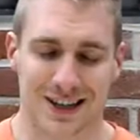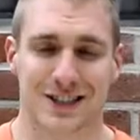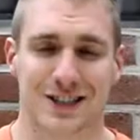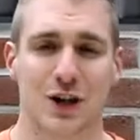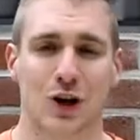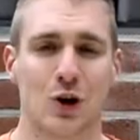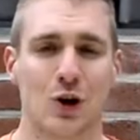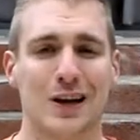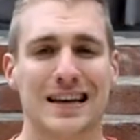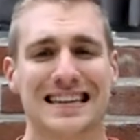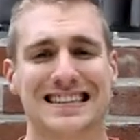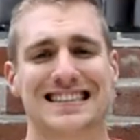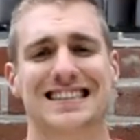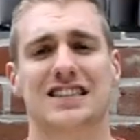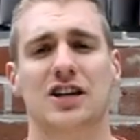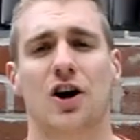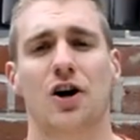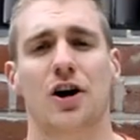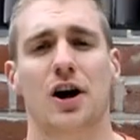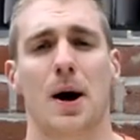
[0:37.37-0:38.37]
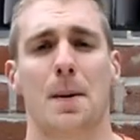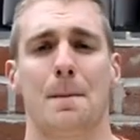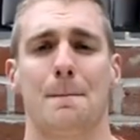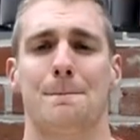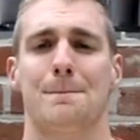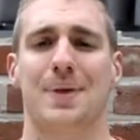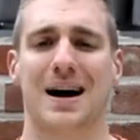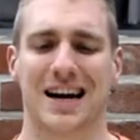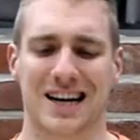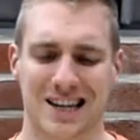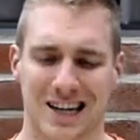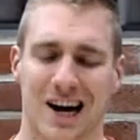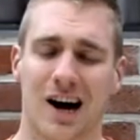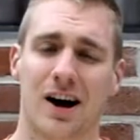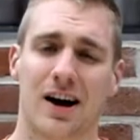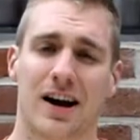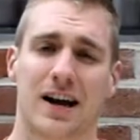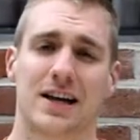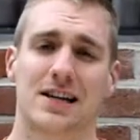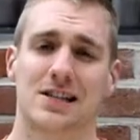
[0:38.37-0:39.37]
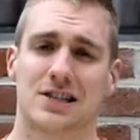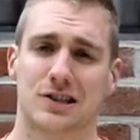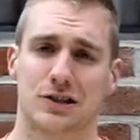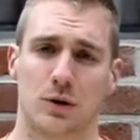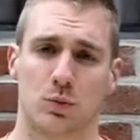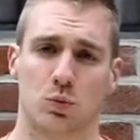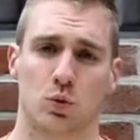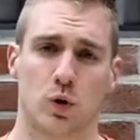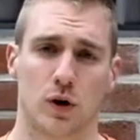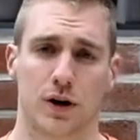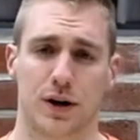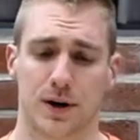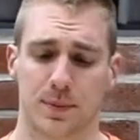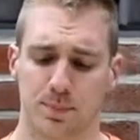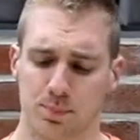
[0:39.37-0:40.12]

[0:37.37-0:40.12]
So let's start up by cutting some wood.